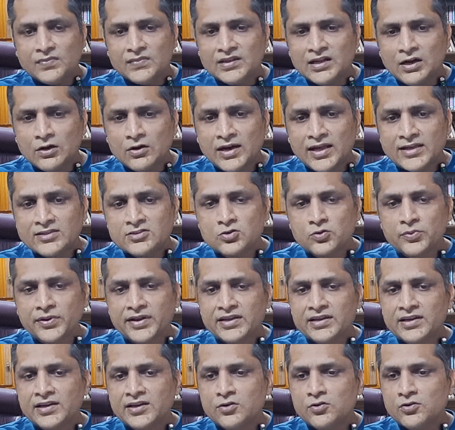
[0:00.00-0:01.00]
Now let's
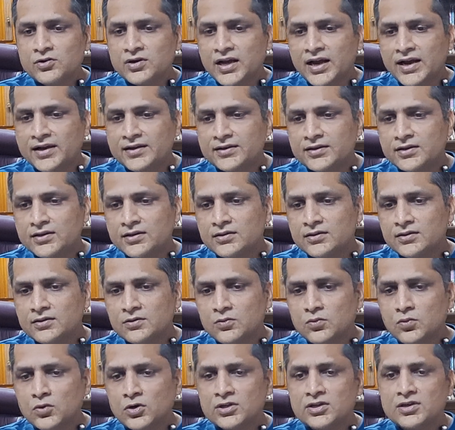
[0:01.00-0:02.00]
quickly look at
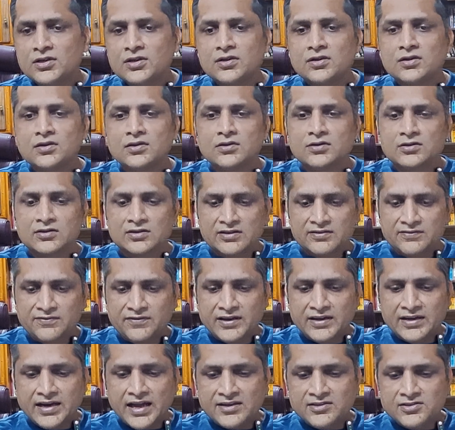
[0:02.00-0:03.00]
what the
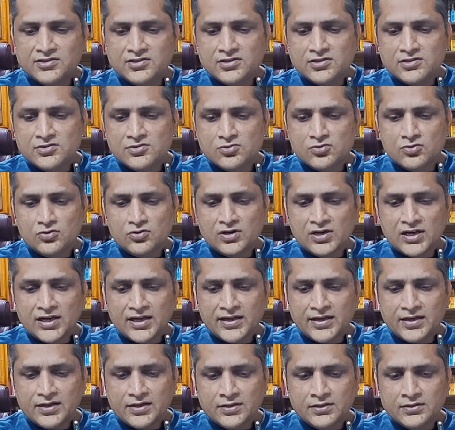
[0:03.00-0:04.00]
financials look
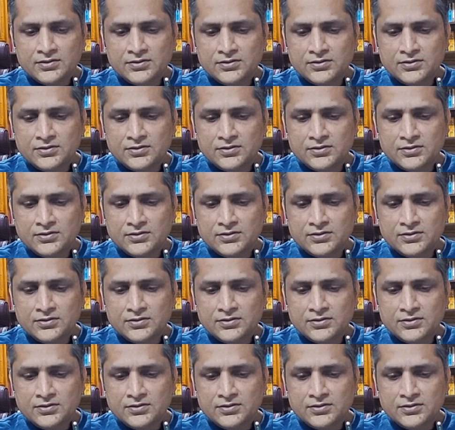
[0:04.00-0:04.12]
like.